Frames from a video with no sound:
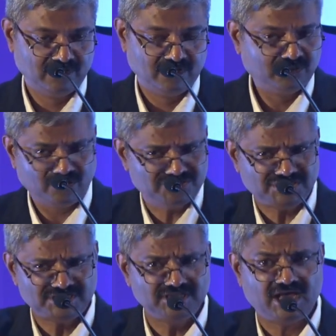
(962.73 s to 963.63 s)
Not
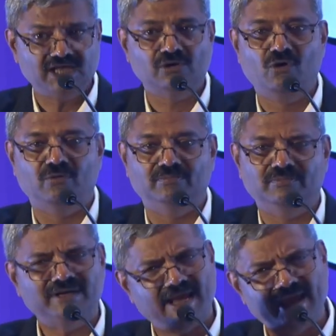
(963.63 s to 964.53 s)
just in our home,
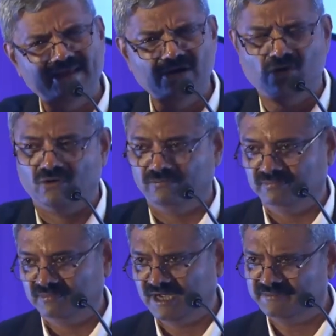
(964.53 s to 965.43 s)
but any home.
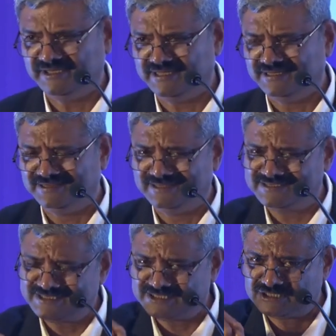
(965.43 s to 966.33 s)
I mean, this
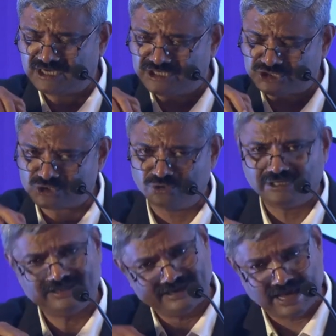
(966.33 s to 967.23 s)
is a story
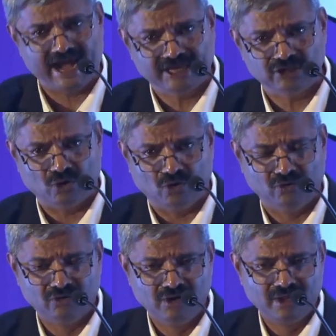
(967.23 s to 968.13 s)
that I know.
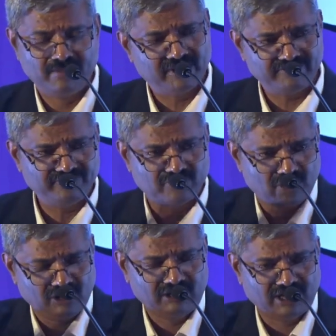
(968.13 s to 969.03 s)
But if you
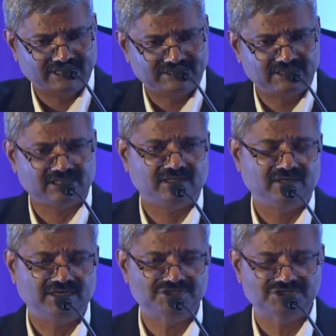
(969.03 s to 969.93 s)
call other
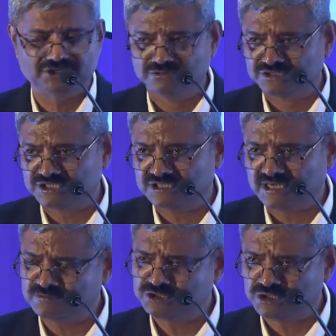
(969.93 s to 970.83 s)
institutions,
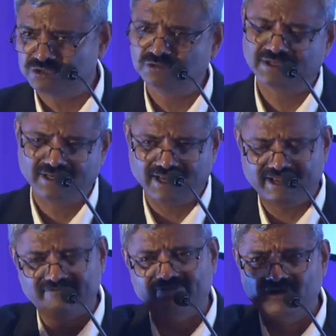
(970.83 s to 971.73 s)
I'm sure you'll
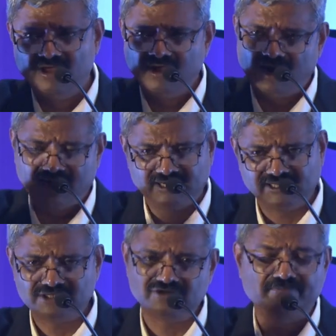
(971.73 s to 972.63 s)
have
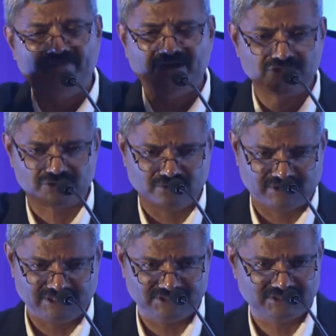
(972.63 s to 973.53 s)
hundreds of better
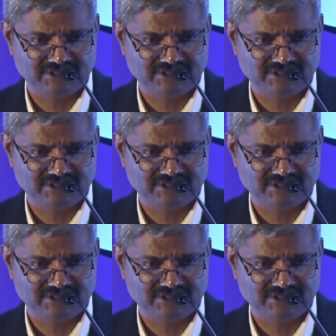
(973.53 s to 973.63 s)
stories.